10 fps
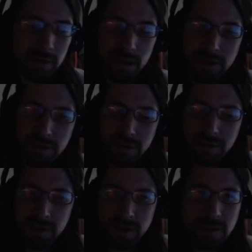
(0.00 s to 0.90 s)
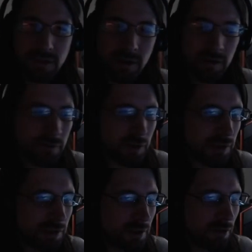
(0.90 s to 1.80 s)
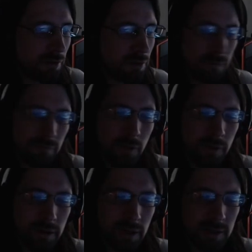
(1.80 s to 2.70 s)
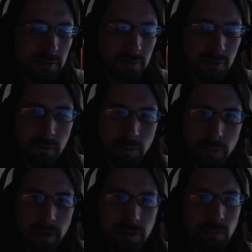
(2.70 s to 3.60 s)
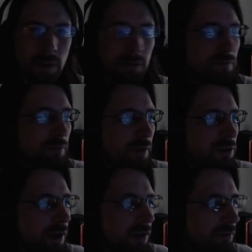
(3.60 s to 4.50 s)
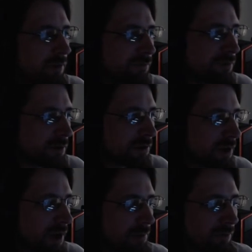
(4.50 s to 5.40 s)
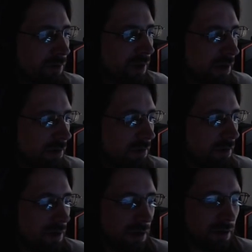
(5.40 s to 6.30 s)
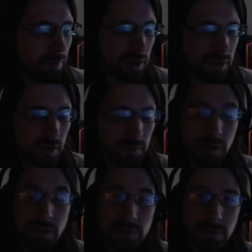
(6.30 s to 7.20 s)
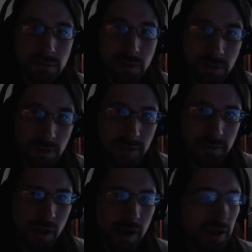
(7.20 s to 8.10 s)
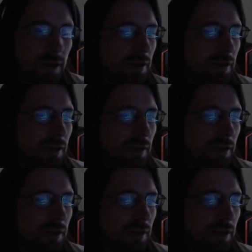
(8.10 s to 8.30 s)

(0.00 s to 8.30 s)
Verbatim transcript: and success of this series. So far, I think it's doing pretty well for my channel and for this type of video. But uh, be sure to leave a like